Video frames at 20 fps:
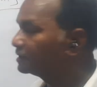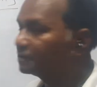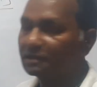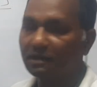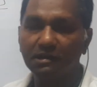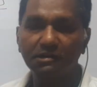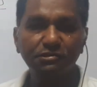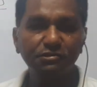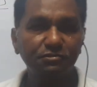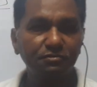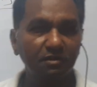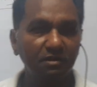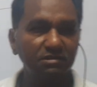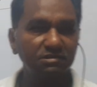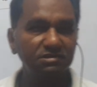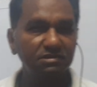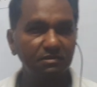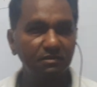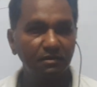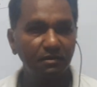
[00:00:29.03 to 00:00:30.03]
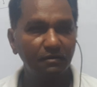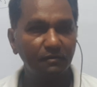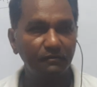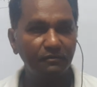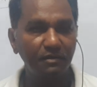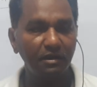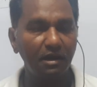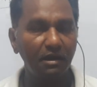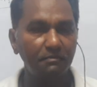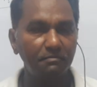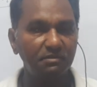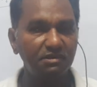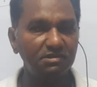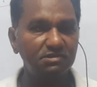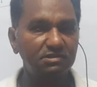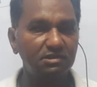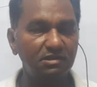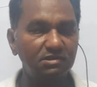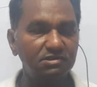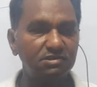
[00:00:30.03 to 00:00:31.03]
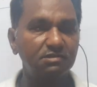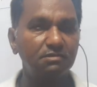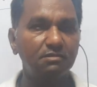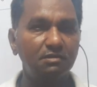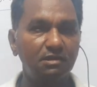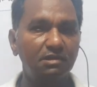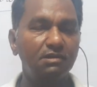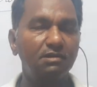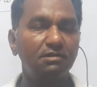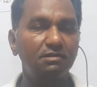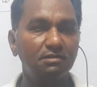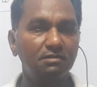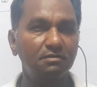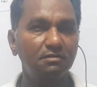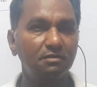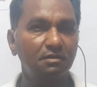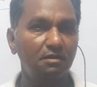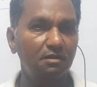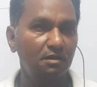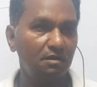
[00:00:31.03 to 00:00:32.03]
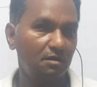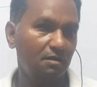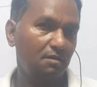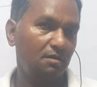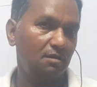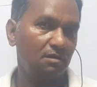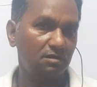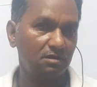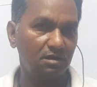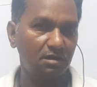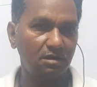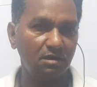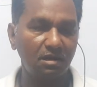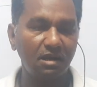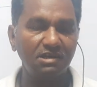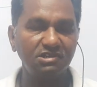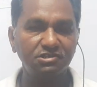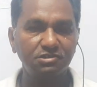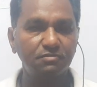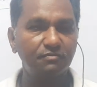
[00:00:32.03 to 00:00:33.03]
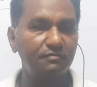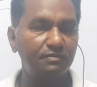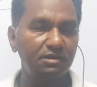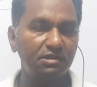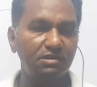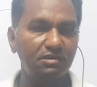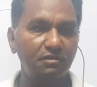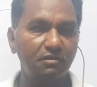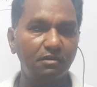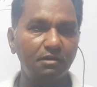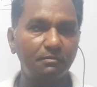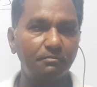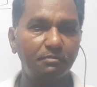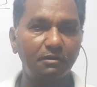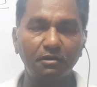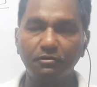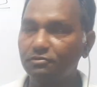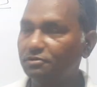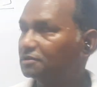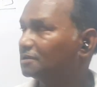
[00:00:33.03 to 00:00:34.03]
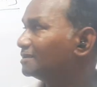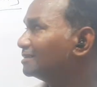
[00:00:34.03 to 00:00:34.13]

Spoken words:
Dear students, we have discussed in last video about